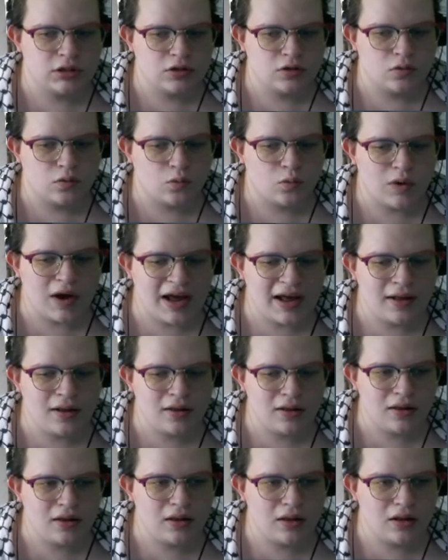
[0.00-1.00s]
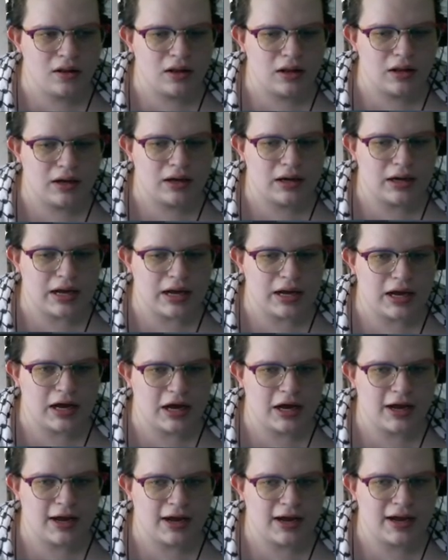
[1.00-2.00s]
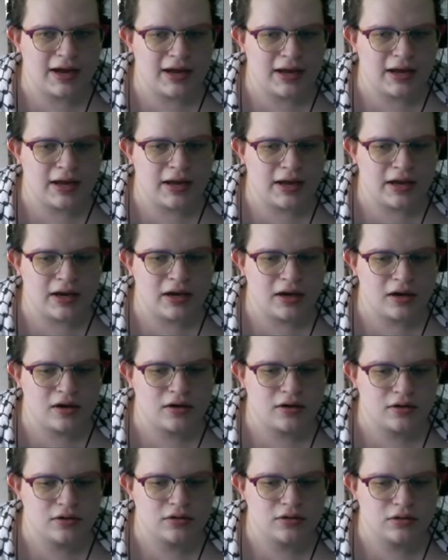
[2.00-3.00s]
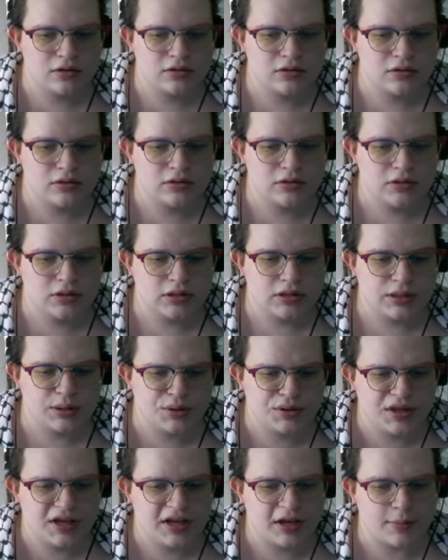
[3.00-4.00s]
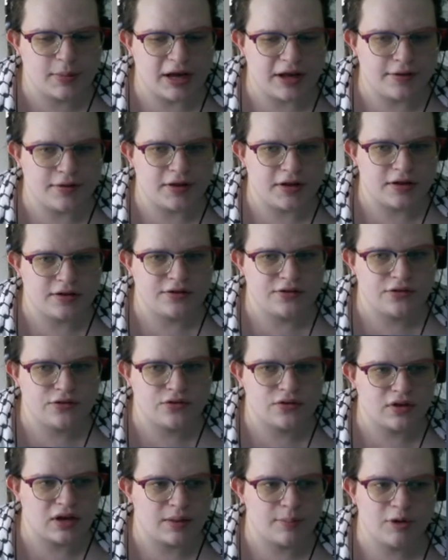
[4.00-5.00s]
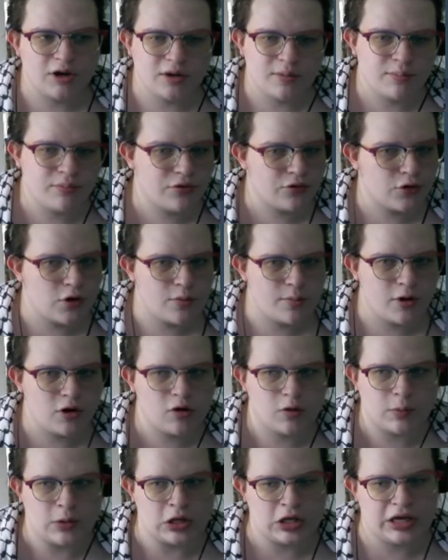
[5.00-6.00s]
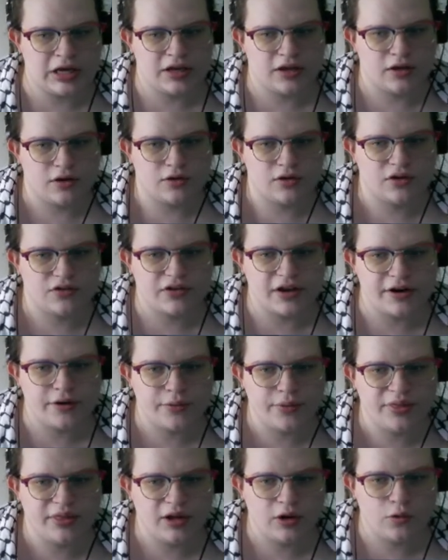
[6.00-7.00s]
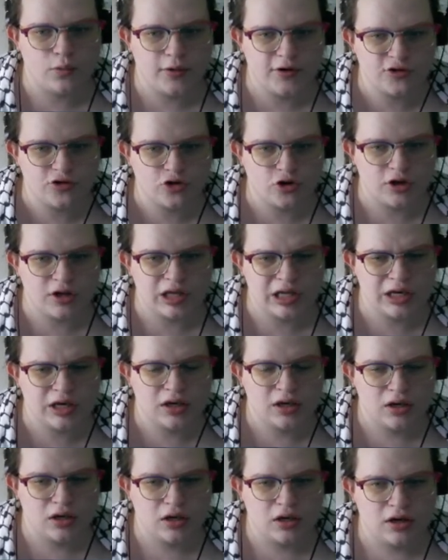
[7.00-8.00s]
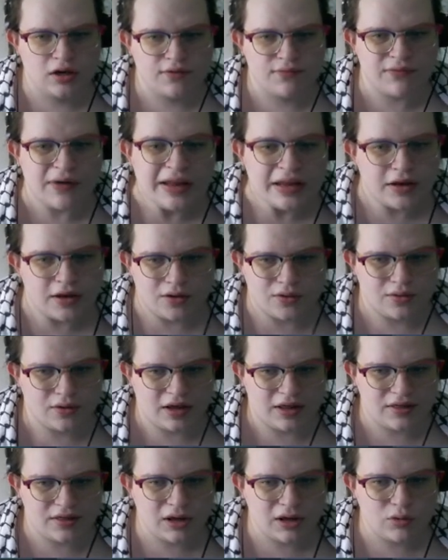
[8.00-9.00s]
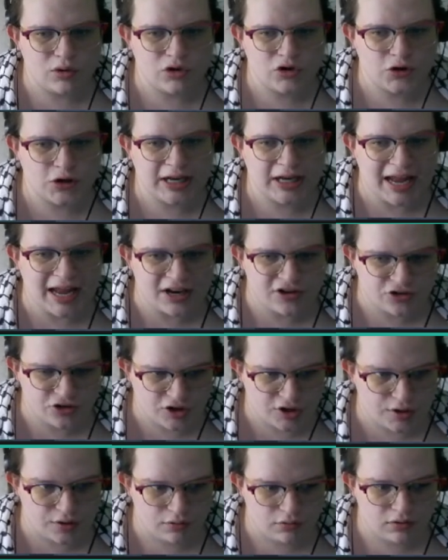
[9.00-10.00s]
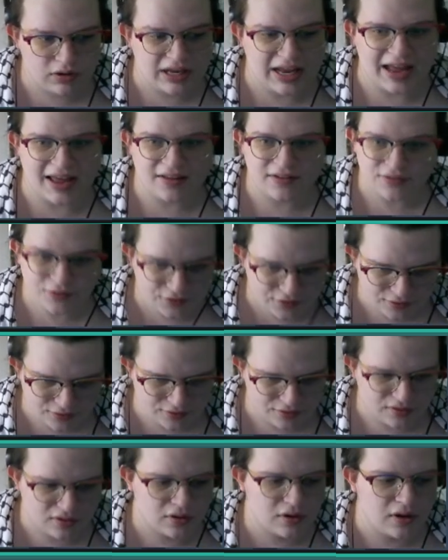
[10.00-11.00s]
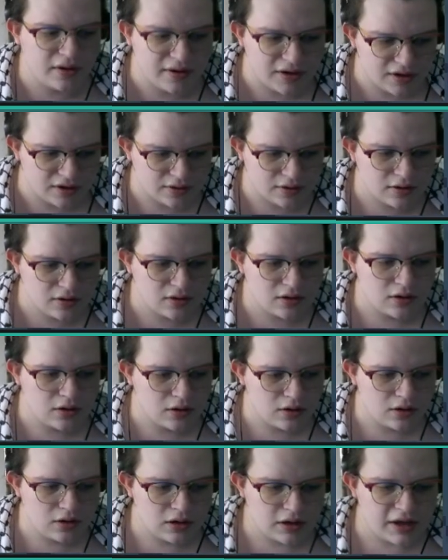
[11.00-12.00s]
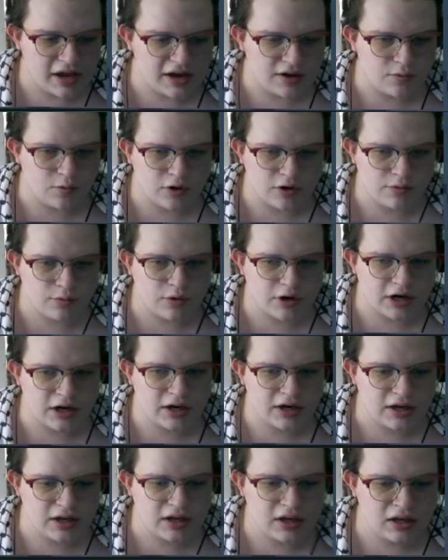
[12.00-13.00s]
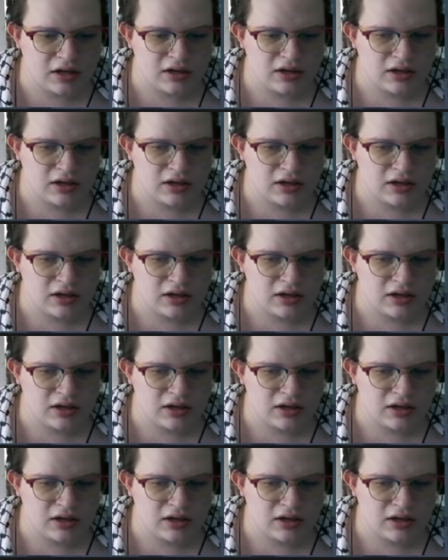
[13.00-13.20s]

while I think about this, I'm going to throw a Pokeball at you, because I don't think we should fight you. I think we should catch you. Yes. Good. And we're going to